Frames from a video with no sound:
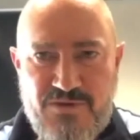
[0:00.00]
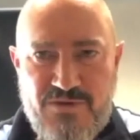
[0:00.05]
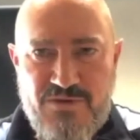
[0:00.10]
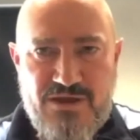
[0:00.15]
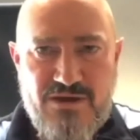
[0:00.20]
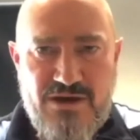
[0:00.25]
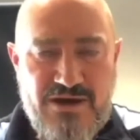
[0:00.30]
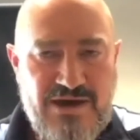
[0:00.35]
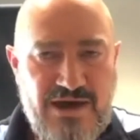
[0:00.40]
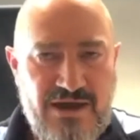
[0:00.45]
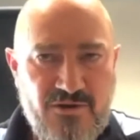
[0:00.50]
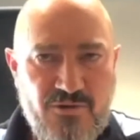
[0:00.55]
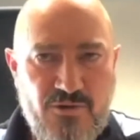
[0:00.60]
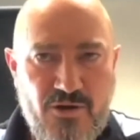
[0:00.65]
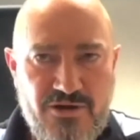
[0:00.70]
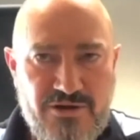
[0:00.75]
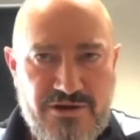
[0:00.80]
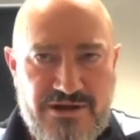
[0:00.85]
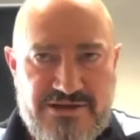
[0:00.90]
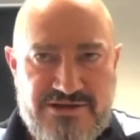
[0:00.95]
again,
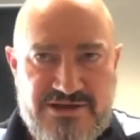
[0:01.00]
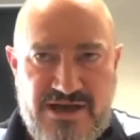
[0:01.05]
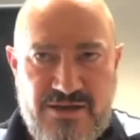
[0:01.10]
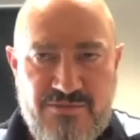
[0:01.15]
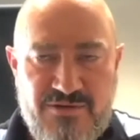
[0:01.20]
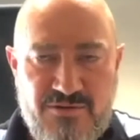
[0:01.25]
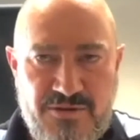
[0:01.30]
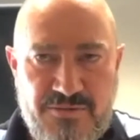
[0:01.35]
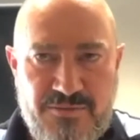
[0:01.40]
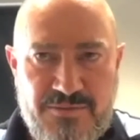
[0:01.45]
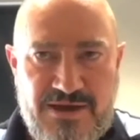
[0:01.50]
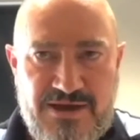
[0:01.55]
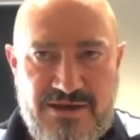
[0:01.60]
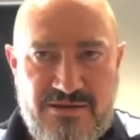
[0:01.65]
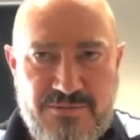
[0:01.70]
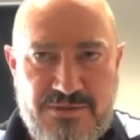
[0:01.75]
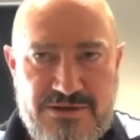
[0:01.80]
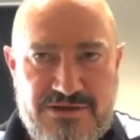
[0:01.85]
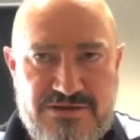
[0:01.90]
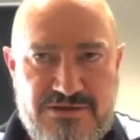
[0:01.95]
quality team that we beat,
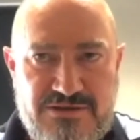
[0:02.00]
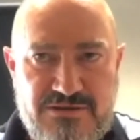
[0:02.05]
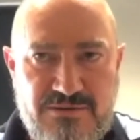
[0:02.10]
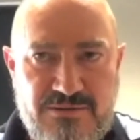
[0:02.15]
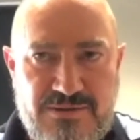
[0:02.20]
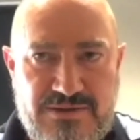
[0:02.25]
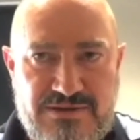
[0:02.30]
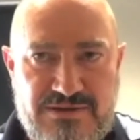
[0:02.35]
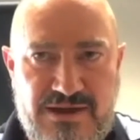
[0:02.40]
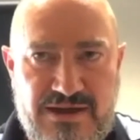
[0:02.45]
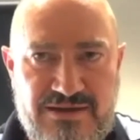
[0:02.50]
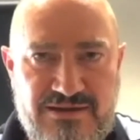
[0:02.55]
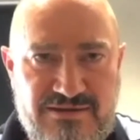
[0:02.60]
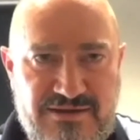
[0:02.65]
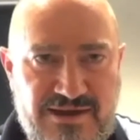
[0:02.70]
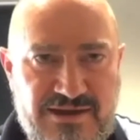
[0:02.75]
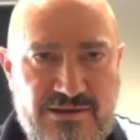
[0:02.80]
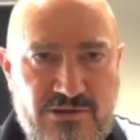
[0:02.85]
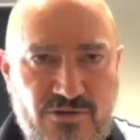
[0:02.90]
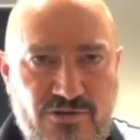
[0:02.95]
but they
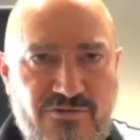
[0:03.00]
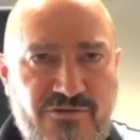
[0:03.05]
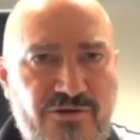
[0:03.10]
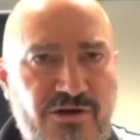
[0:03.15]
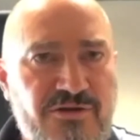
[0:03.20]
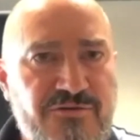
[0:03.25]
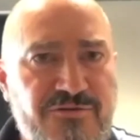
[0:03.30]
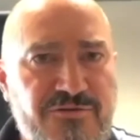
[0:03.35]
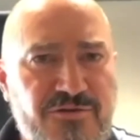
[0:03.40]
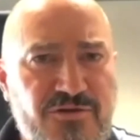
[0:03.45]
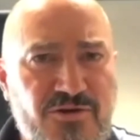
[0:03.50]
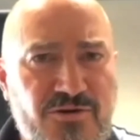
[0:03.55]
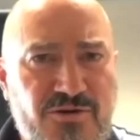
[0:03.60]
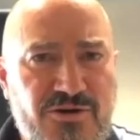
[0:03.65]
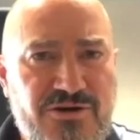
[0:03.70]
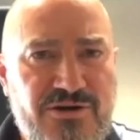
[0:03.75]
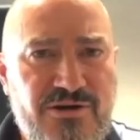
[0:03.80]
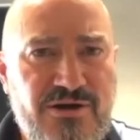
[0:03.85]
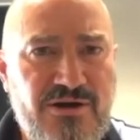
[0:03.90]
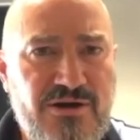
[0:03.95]
did look very
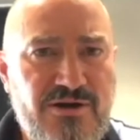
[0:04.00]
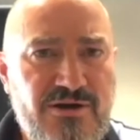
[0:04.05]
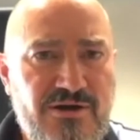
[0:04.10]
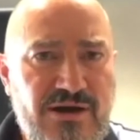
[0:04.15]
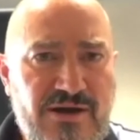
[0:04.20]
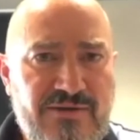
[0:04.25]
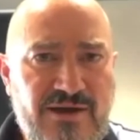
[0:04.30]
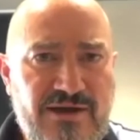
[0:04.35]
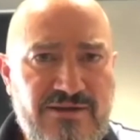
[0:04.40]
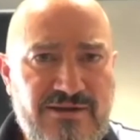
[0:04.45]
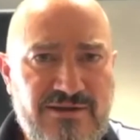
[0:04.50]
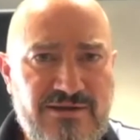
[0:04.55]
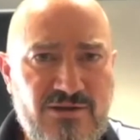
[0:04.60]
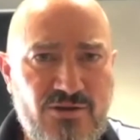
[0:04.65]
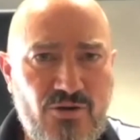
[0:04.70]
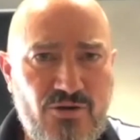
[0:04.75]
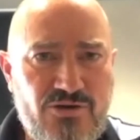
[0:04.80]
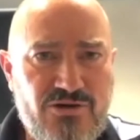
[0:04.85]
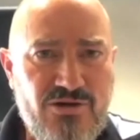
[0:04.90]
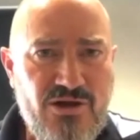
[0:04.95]
fluid and they did
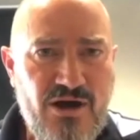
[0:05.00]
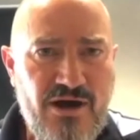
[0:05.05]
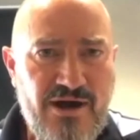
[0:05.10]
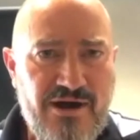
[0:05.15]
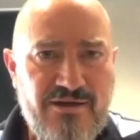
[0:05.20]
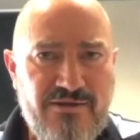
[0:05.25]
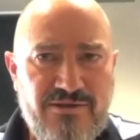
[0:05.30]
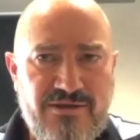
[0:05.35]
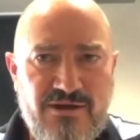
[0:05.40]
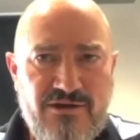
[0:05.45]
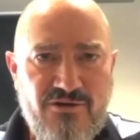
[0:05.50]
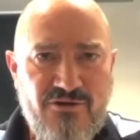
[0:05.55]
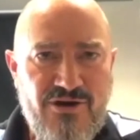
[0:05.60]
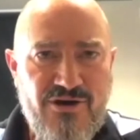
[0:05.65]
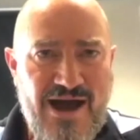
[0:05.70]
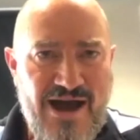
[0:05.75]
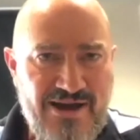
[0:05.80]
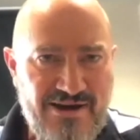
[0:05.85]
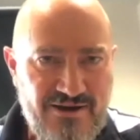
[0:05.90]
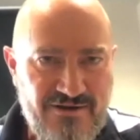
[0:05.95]
look like their
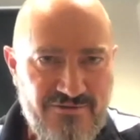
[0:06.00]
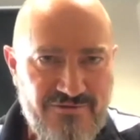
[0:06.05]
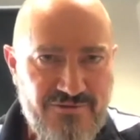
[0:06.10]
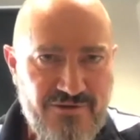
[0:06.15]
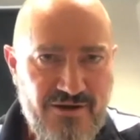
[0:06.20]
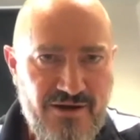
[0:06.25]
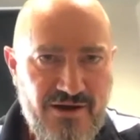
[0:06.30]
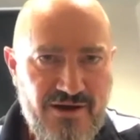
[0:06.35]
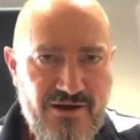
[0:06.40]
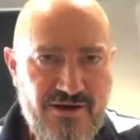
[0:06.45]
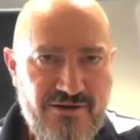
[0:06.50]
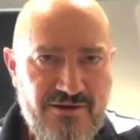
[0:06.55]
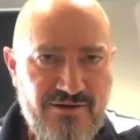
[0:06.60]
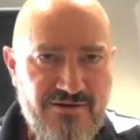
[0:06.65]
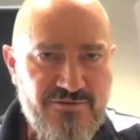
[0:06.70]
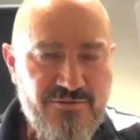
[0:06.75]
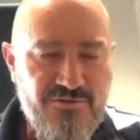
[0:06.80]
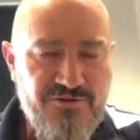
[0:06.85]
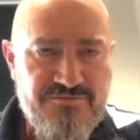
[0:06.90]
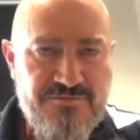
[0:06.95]

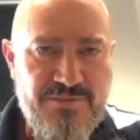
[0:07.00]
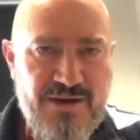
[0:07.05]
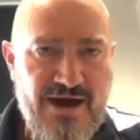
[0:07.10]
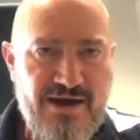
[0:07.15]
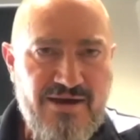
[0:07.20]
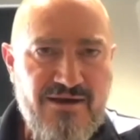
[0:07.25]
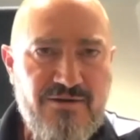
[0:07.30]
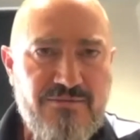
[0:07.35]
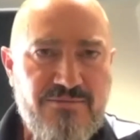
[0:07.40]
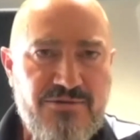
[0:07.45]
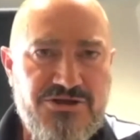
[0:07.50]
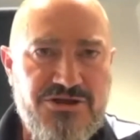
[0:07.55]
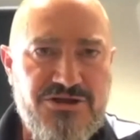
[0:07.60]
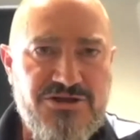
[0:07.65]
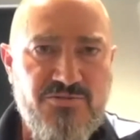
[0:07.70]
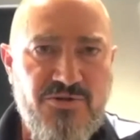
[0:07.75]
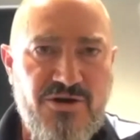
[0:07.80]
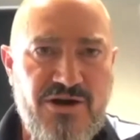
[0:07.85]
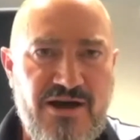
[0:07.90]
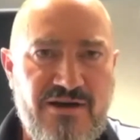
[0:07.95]
creativeness was back, which
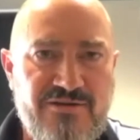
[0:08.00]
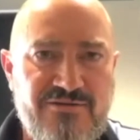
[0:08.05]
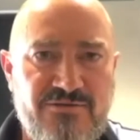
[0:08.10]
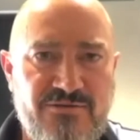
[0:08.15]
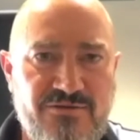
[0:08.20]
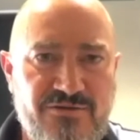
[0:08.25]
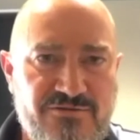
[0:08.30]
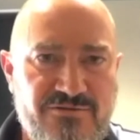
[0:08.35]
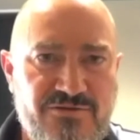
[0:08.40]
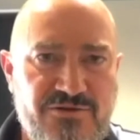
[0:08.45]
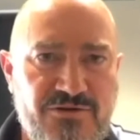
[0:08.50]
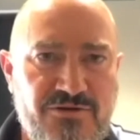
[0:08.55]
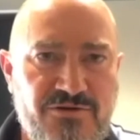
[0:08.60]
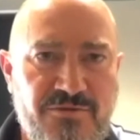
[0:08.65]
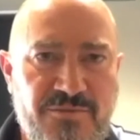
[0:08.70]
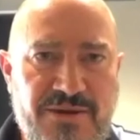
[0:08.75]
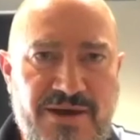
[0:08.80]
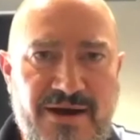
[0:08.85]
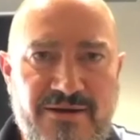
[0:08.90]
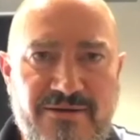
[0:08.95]
is what Arsenal is really all
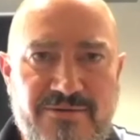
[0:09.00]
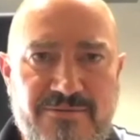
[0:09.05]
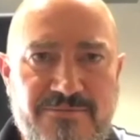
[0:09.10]
about.